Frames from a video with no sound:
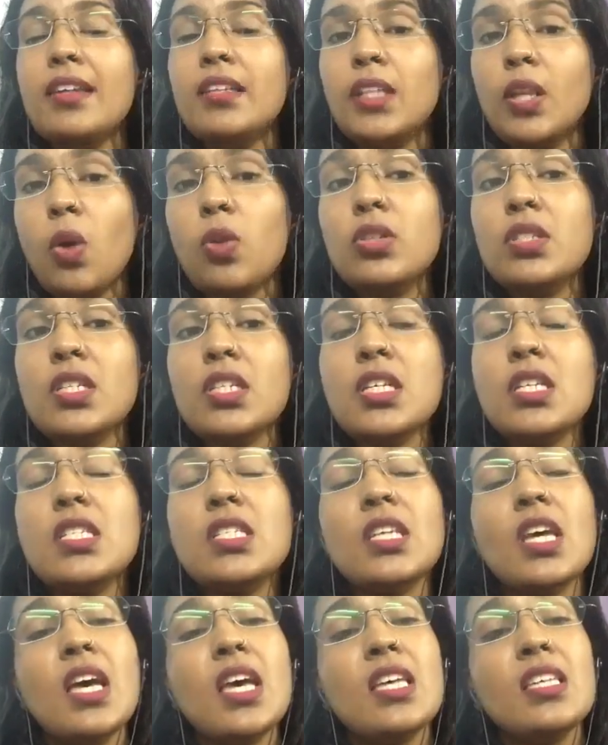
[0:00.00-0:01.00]

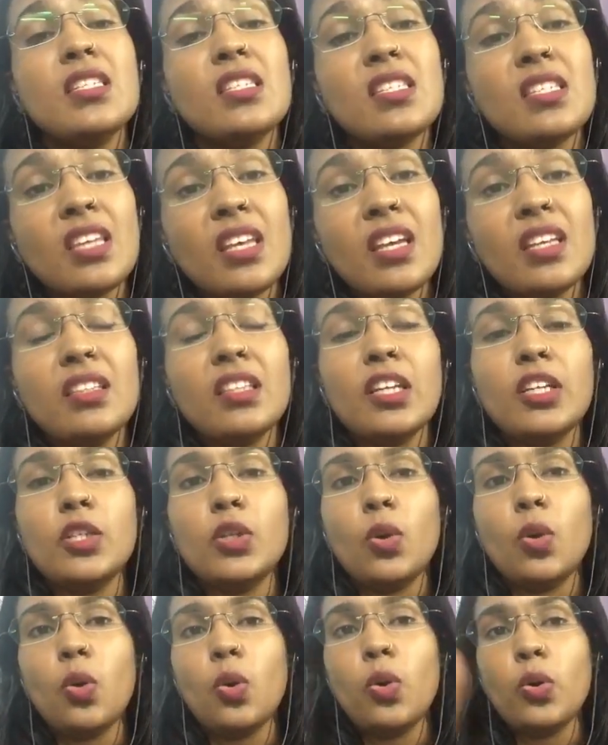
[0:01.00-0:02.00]
daughters see the
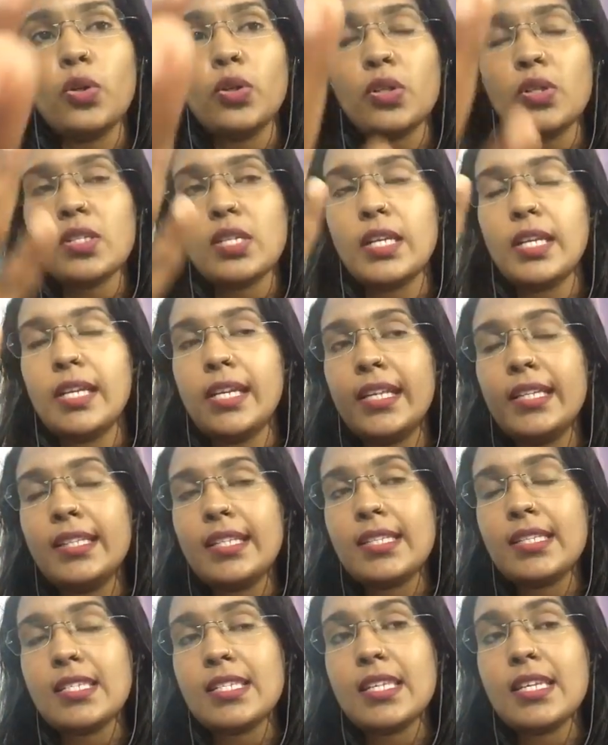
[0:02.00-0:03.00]
door. Suddenly
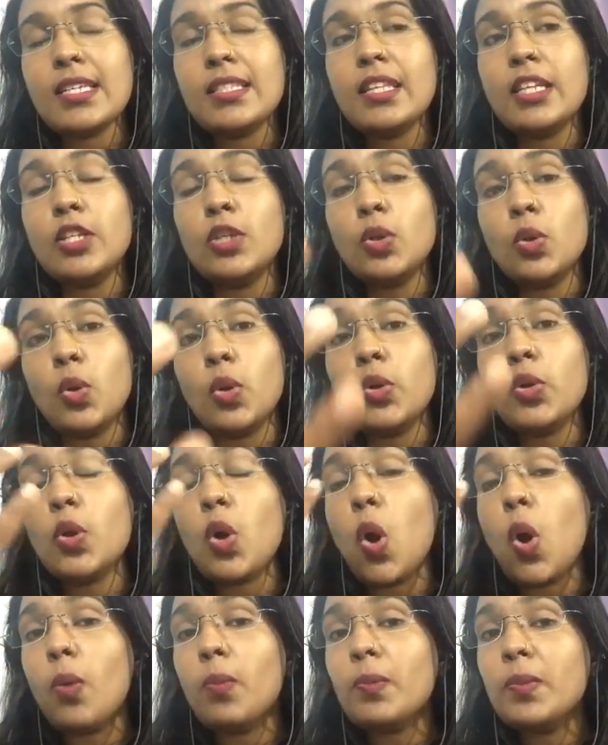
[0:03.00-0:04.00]
they see the door
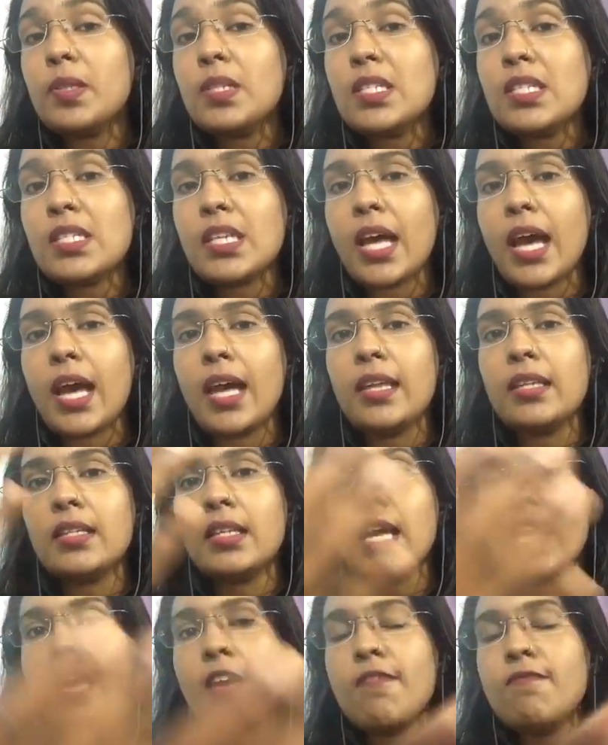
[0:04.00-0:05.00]
opens and
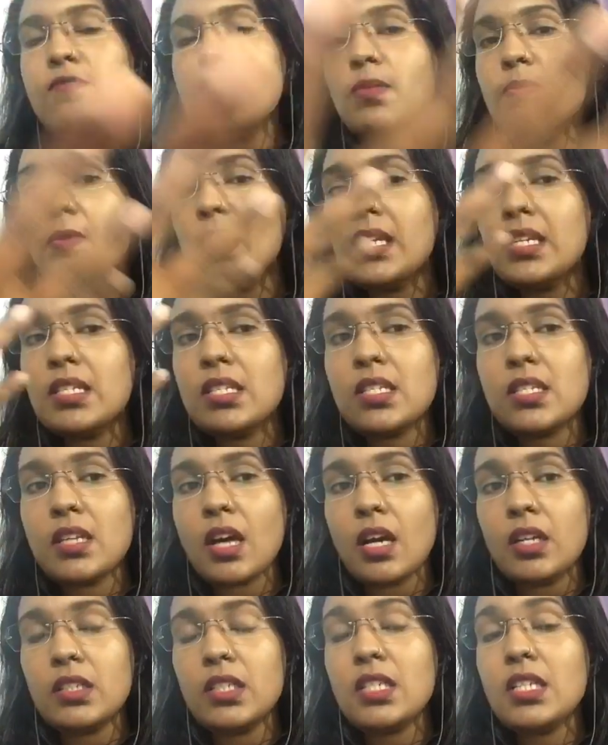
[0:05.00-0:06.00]
women
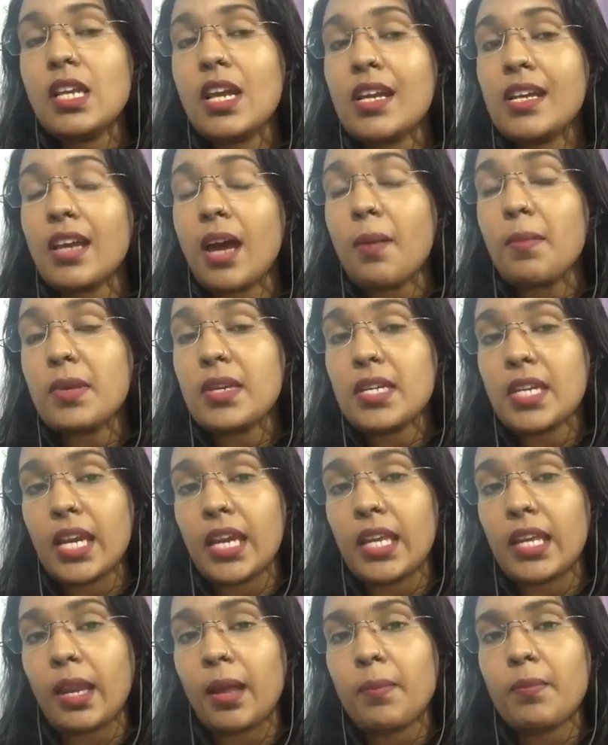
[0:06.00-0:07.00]
started coming
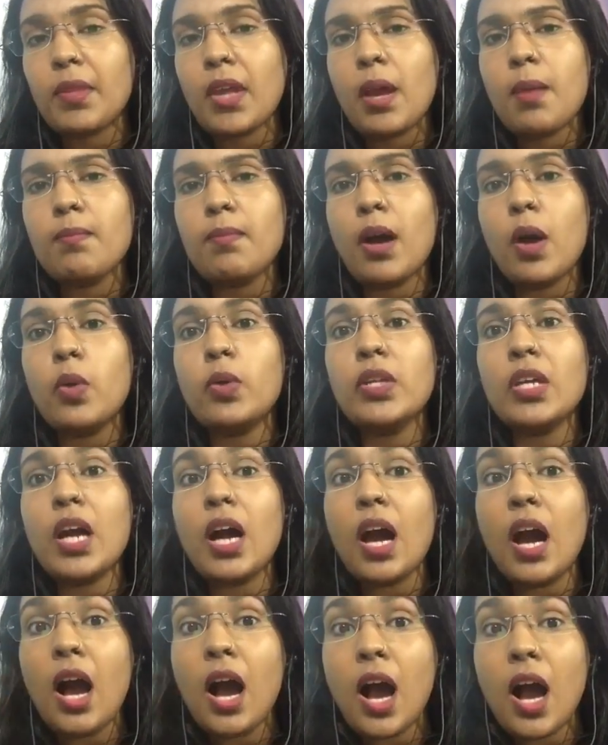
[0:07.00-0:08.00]
in. Maurya
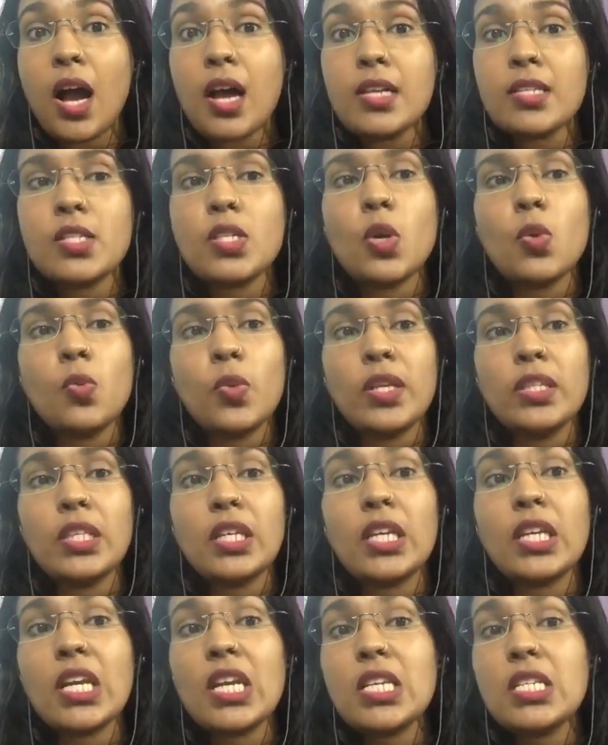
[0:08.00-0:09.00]
asks
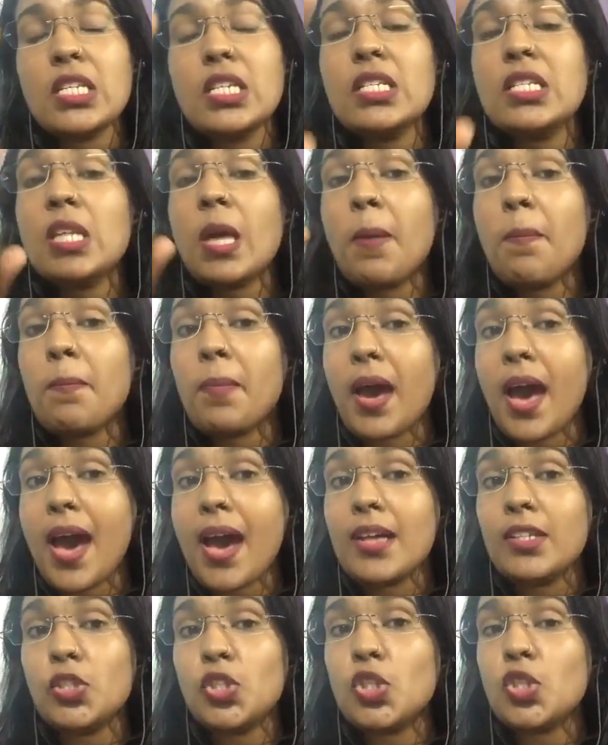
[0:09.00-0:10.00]
whether it is
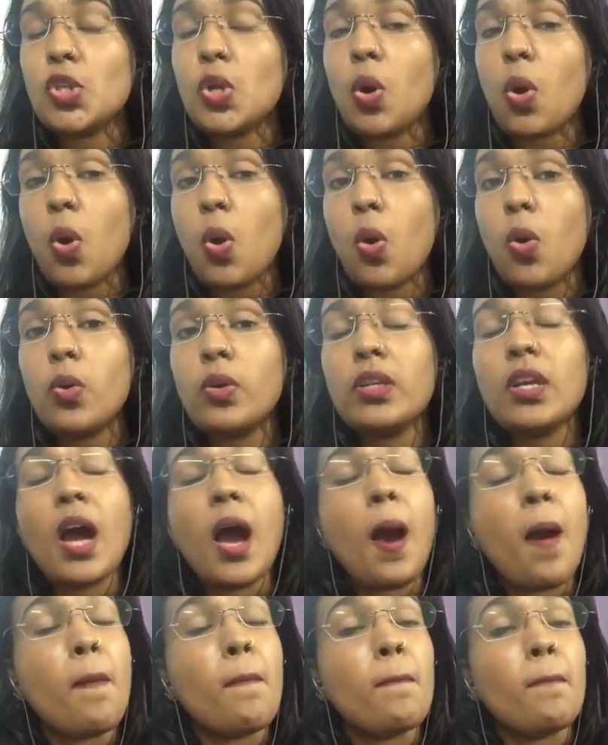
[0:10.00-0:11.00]
Patch or
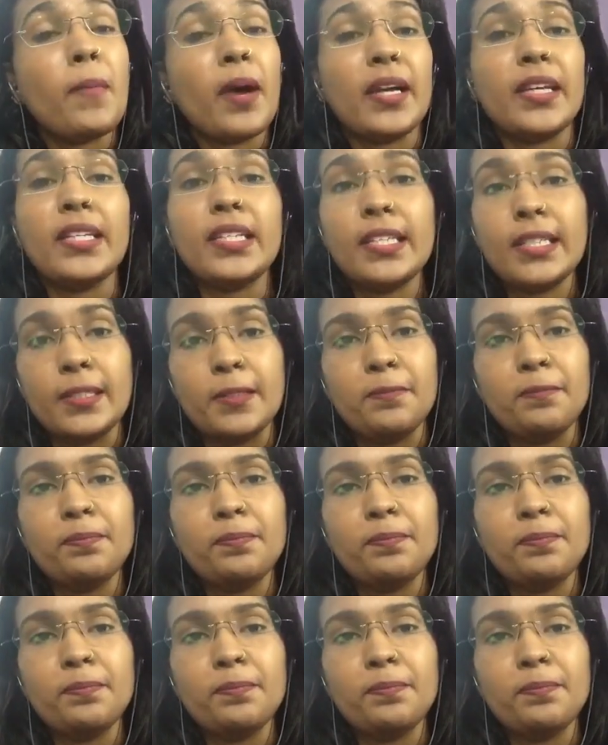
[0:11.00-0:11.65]
Michael,